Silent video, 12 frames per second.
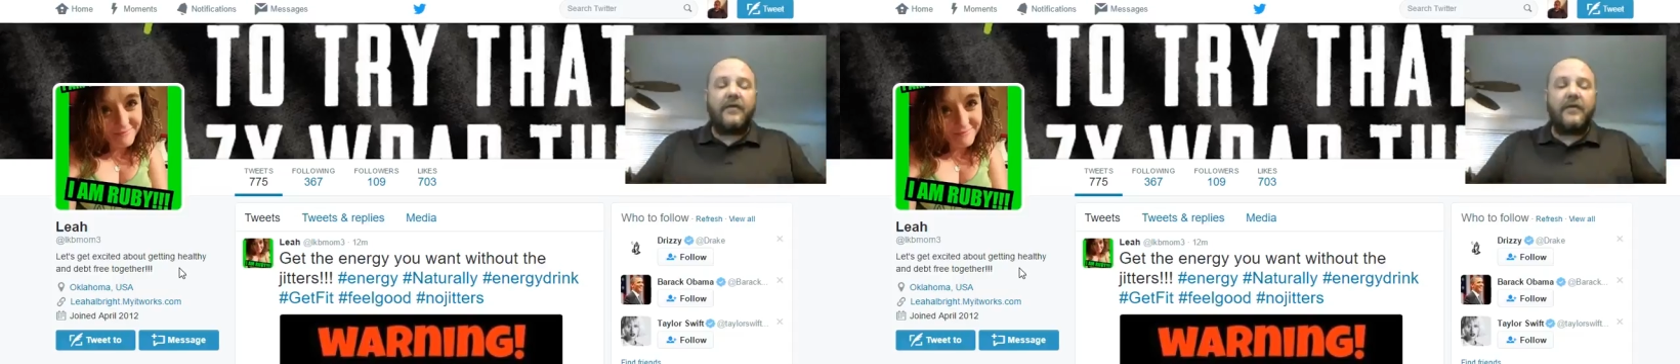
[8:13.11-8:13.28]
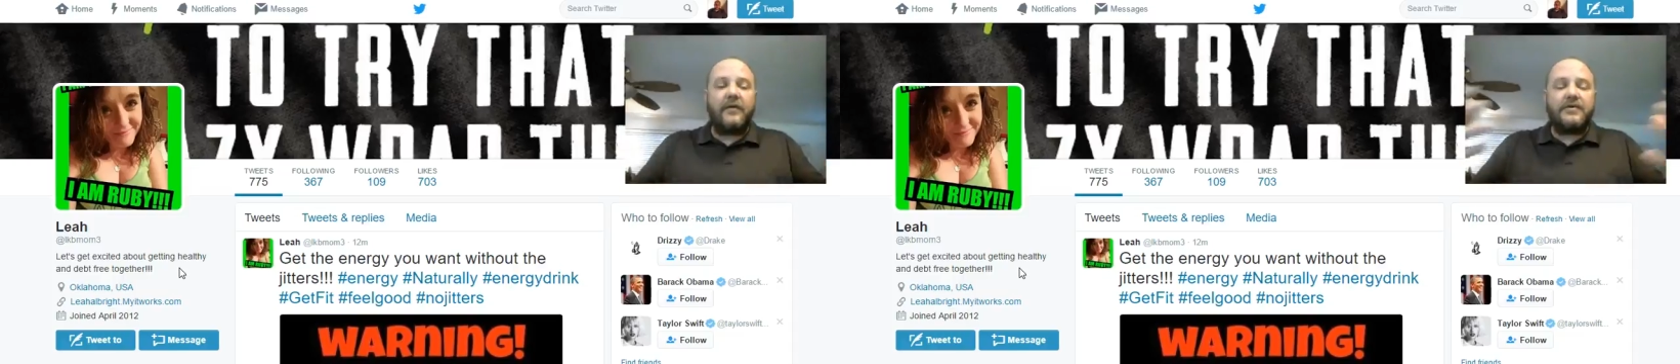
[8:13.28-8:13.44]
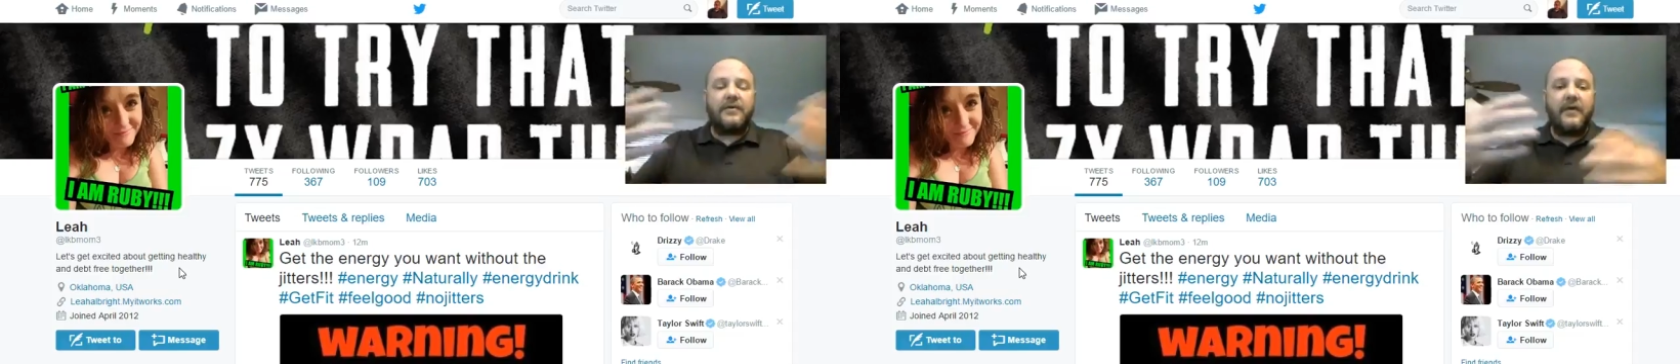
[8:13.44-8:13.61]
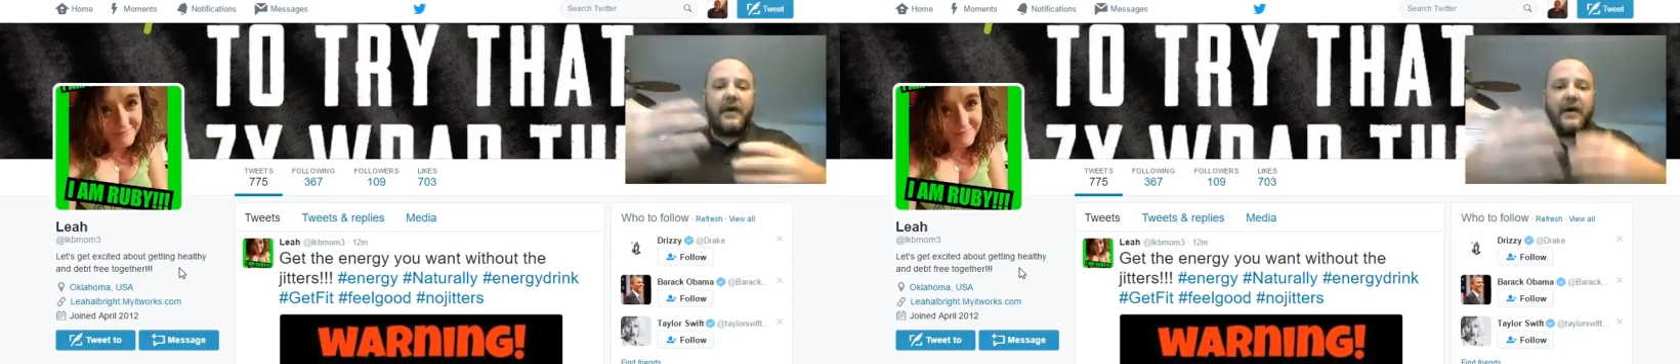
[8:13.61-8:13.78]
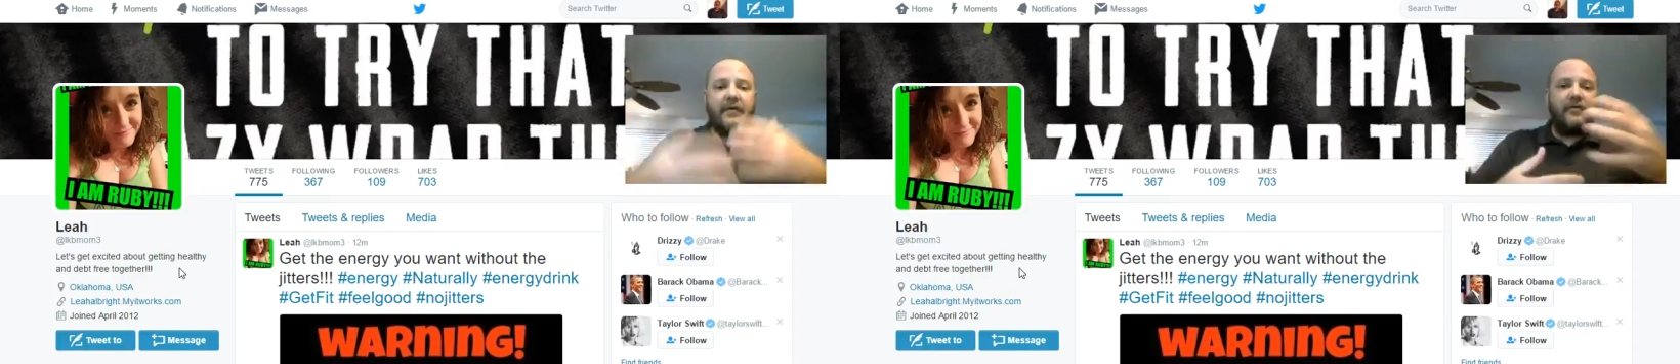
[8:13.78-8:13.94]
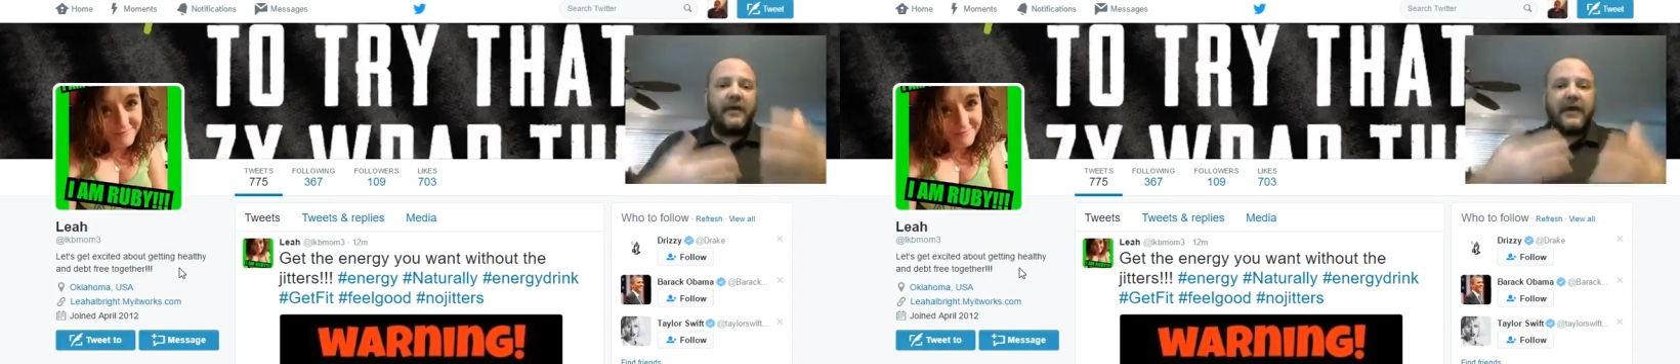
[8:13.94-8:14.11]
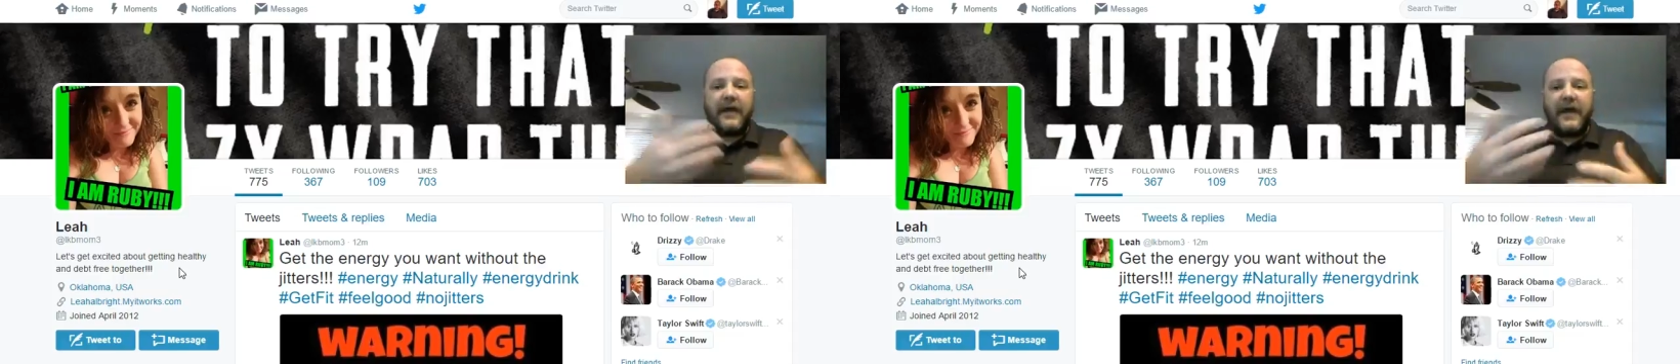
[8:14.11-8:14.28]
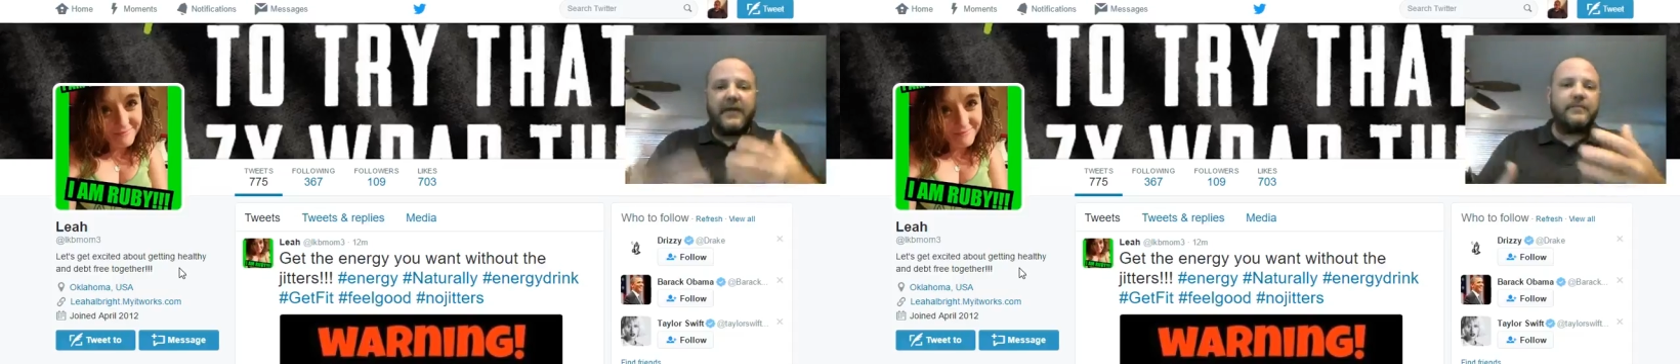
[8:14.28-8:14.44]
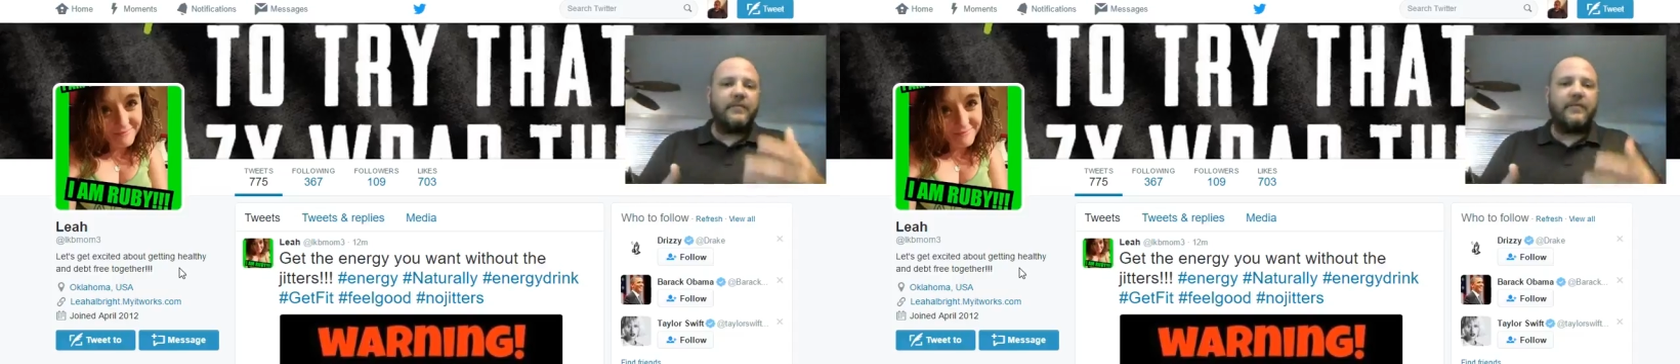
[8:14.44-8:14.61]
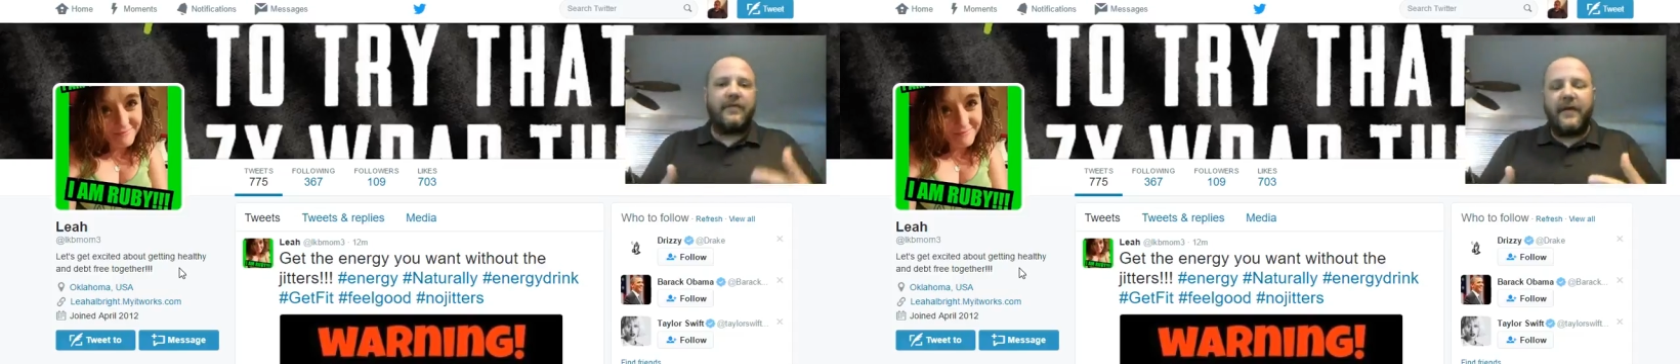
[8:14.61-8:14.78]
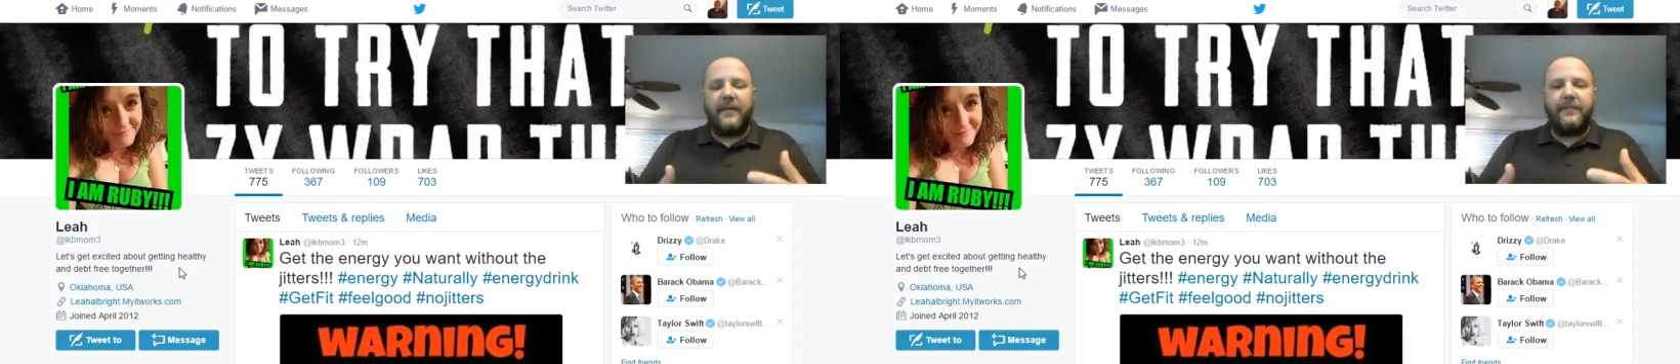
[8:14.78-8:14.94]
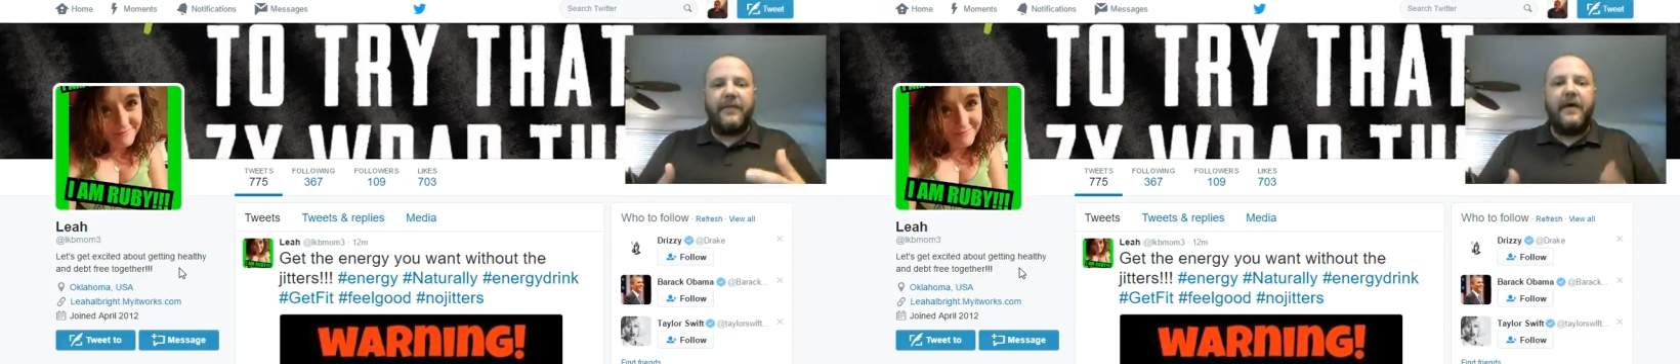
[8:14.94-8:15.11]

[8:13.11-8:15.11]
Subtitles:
we're going to show you how to engage with them